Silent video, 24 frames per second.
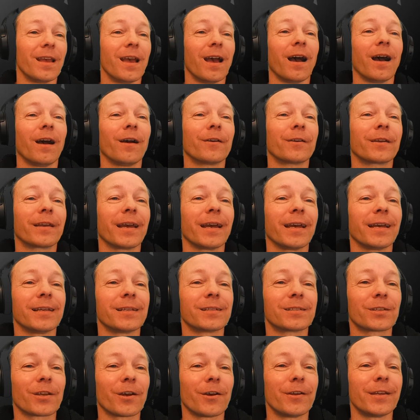Okay,
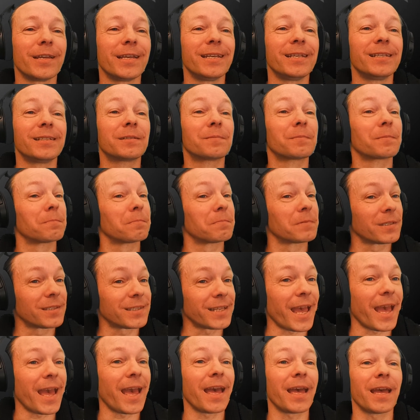so he's
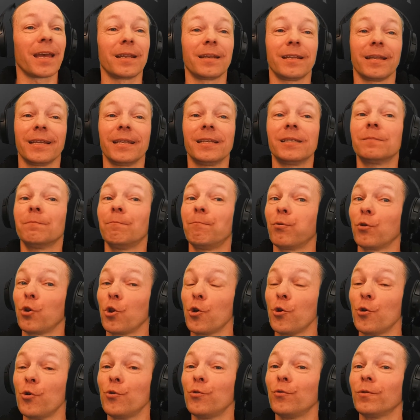sad, he's
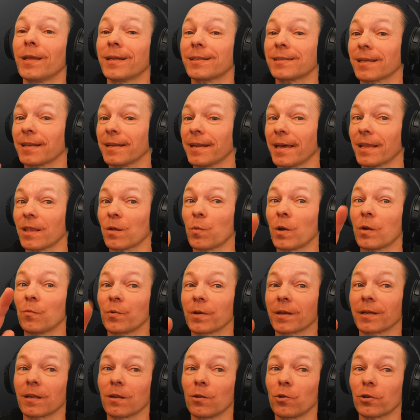blue. That's another one. We're
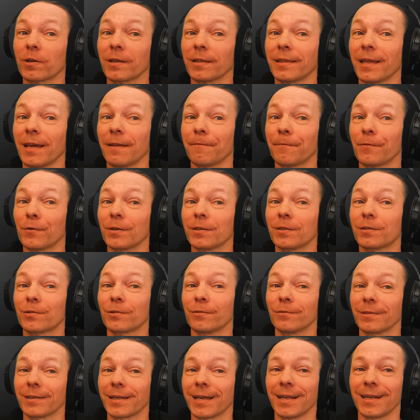going to look at that very
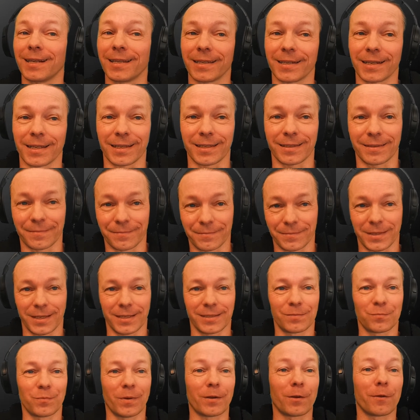soon, Galine,
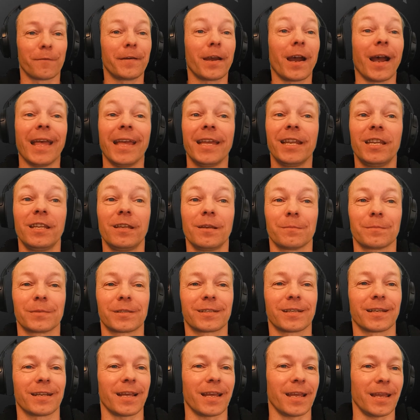as one of our idioms
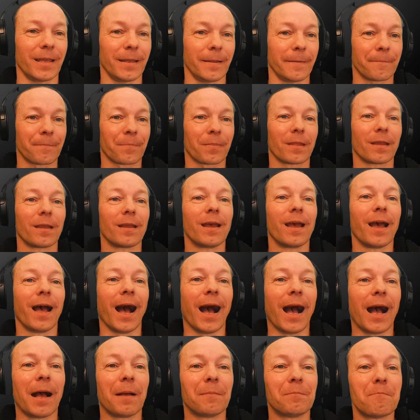today.
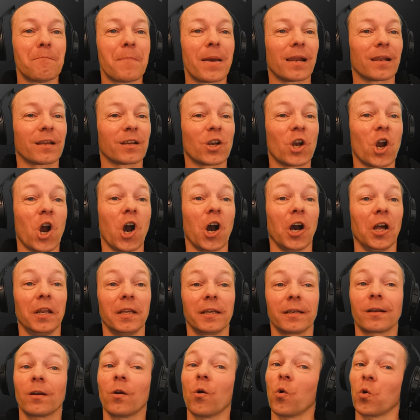
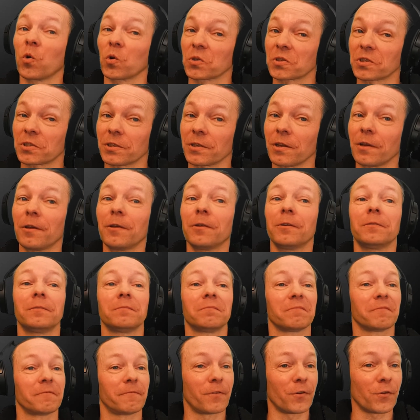Melancholic also.
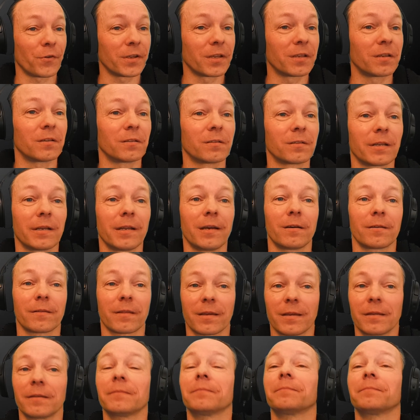Very good, Claudia.